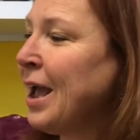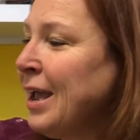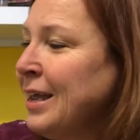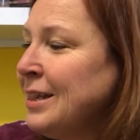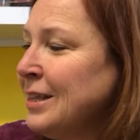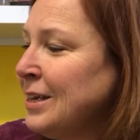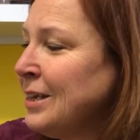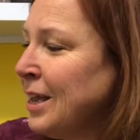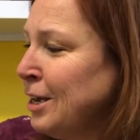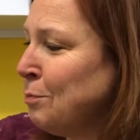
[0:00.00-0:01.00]
8 little
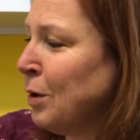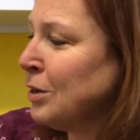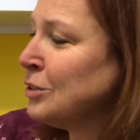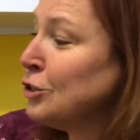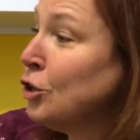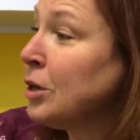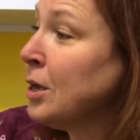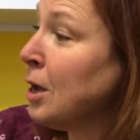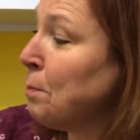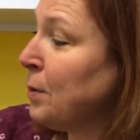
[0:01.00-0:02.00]
ladybugs
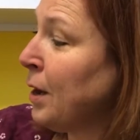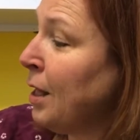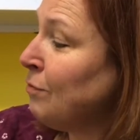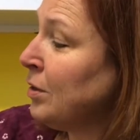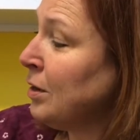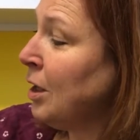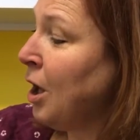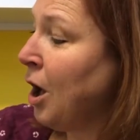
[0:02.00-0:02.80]
looking up at heaven,